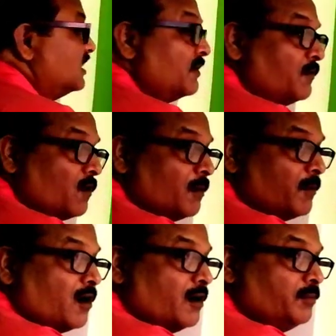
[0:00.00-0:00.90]
in the
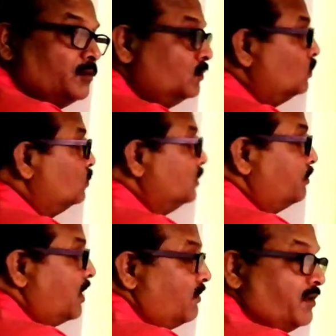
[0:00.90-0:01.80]
form of 2 to
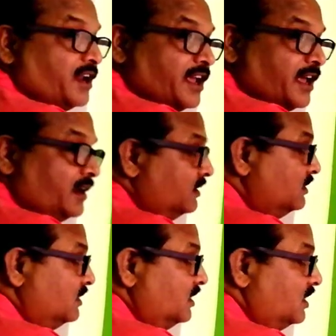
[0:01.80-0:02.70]
the power
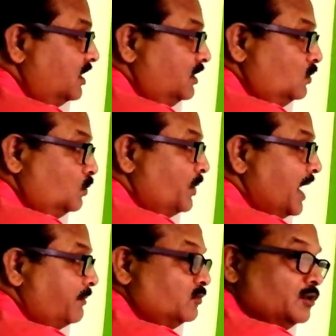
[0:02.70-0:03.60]
n into
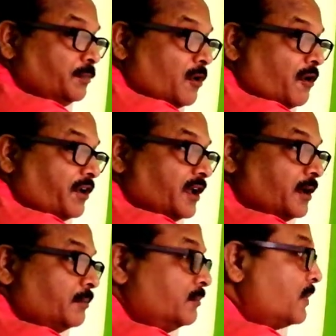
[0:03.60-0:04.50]
5 to the power
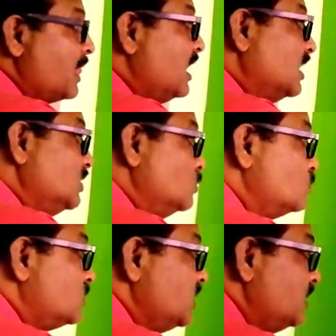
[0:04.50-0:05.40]
m,
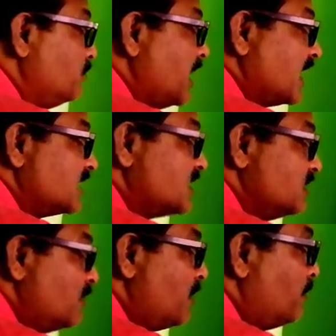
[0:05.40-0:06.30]
you see
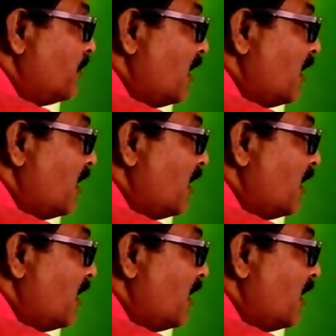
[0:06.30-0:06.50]
maximum